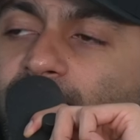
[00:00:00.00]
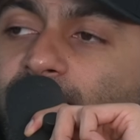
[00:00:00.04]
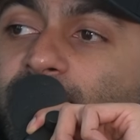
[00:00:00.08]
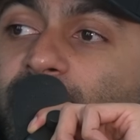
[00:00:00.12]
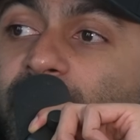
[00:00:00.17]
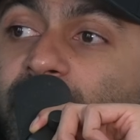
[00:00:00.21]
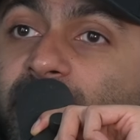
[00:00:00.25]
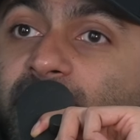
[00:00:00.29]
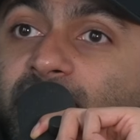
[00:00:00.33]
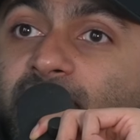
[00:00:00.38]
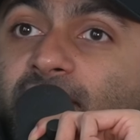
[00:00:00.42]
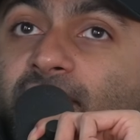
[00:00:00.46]

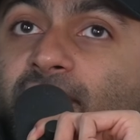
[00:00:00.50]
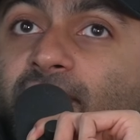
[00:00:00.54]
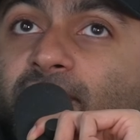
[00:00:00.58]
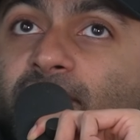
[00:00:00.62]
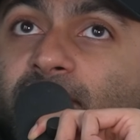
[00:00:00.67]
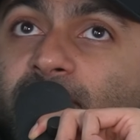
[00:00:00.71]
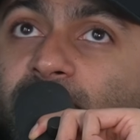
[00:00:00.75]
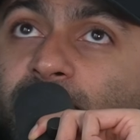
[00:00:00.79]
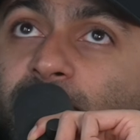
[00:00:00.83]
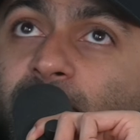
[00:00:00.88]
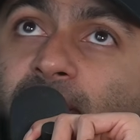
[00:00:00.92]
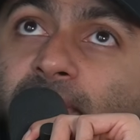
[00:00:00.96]
Like
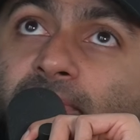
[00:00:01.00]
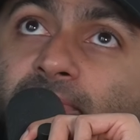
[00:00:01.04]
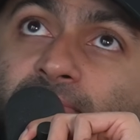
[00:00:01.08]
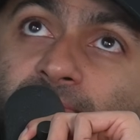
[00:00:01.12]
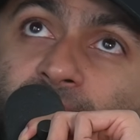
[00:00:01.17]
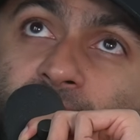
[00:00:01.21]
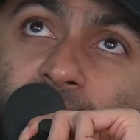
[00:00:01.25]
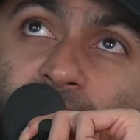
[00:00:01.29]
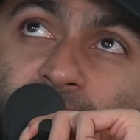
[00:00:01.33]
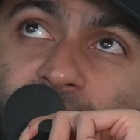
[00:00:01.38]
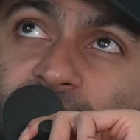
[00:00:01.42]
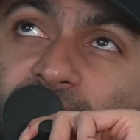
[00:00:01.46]
my
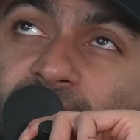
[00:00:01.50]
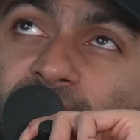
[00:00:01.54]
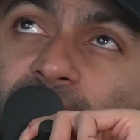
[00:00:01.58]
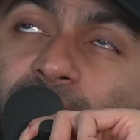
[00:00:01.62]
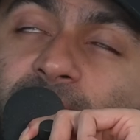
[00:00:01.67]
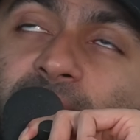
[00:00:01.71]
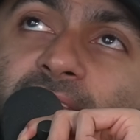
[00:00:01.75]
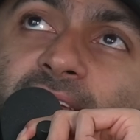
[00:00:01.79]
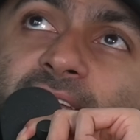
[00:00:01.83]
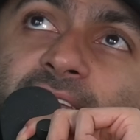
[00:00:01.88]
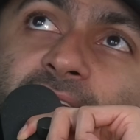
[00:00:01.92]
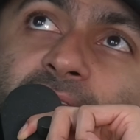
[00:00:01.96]
friend was
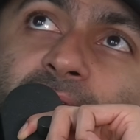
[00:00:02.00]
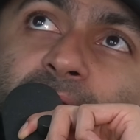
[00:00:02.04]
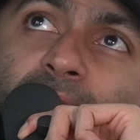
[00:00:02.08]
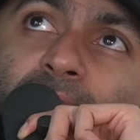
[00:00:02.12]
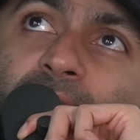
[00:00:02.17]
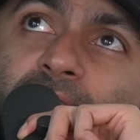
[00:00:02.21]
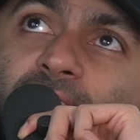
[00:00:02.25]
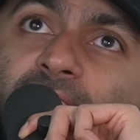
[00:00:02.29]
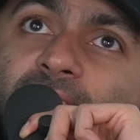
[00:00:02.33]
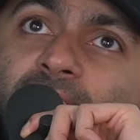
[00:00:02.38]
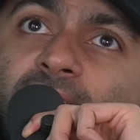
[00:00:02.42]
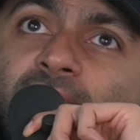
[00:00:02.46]
telling me that he
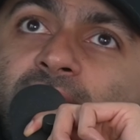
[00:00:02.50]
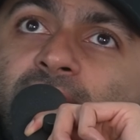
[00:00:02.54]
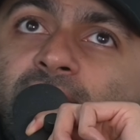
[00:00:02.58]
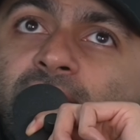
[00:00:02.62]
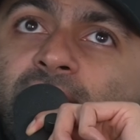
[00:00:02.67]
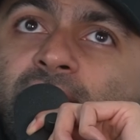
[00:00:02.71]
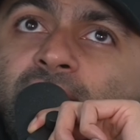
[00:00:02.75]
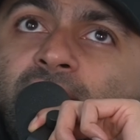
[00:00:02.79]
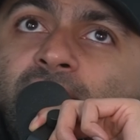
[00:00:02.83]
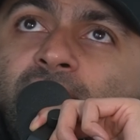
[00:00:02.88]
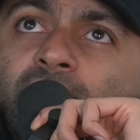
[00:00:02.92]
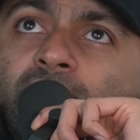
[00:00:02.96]
was
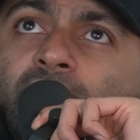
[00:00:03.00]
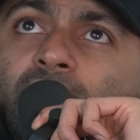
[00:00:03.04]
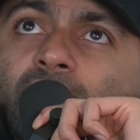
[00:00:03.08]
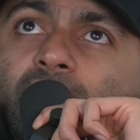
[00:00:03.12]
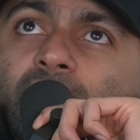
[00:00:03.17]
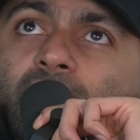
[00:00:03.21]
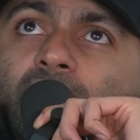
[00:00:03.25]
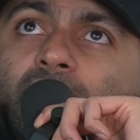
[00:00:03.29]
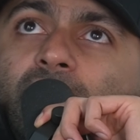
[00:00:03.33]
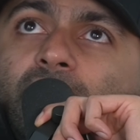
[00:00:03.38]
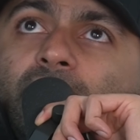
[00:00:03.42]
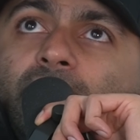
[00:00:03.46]

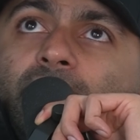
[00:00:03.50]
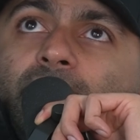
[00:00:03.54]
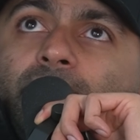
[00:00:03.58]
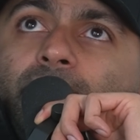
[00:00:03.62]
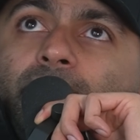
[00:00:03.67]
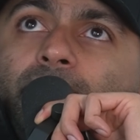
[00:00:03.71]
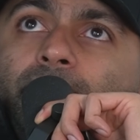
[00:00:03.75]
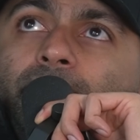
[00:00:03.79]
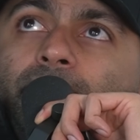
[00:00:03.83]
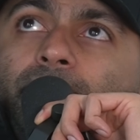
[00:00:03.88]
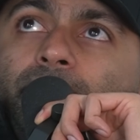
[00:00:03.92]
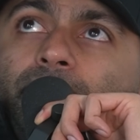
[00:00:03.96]

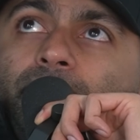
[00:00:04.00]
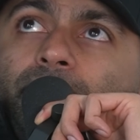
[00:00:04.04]
DJing